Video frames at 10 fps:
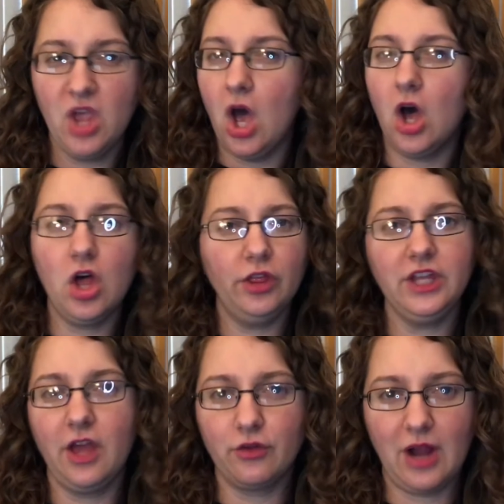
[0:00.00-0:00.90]
All the
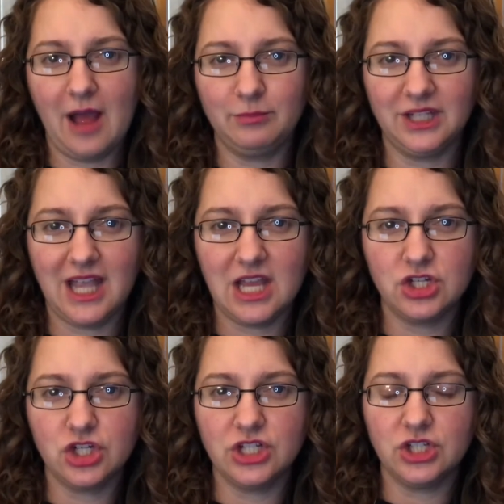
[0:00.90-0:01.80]
other
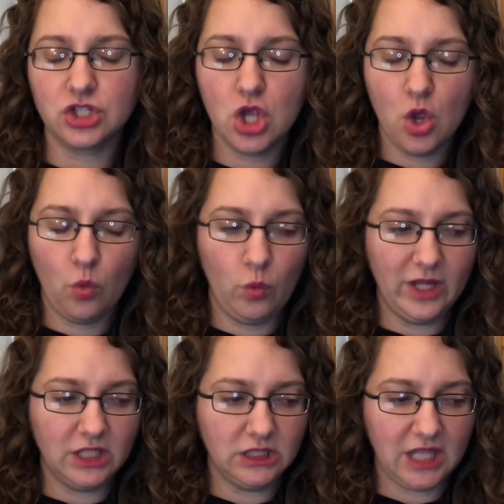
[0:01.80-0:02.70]
applications
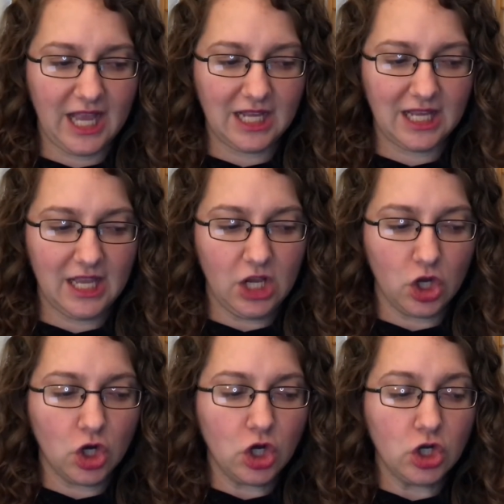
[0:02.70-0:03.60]
will
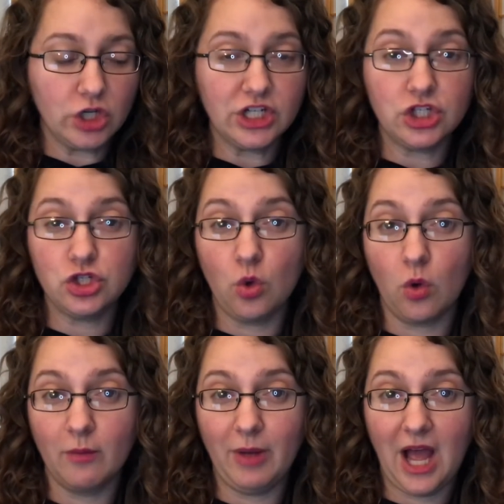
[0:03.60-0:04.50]
encourage your
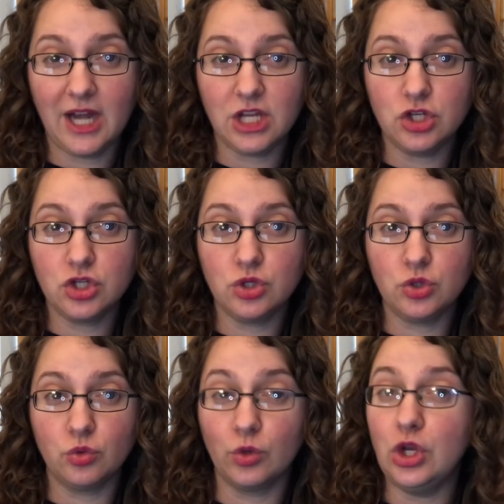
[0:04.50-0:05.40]
body to
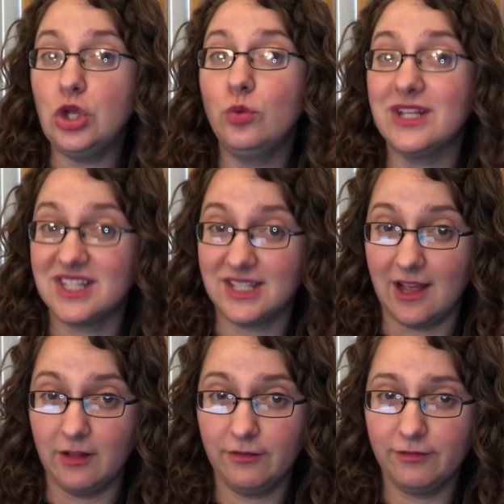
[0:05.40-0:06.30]
renew
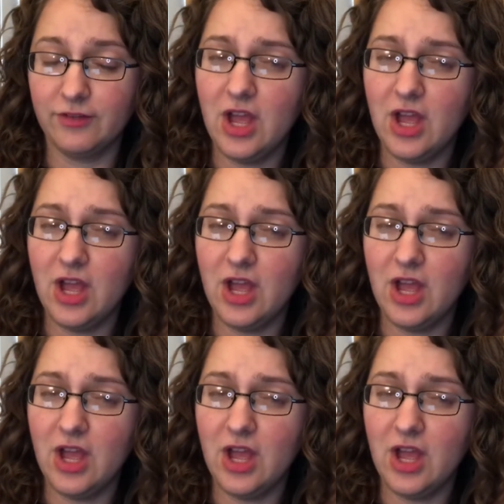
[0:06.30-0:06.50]
itself,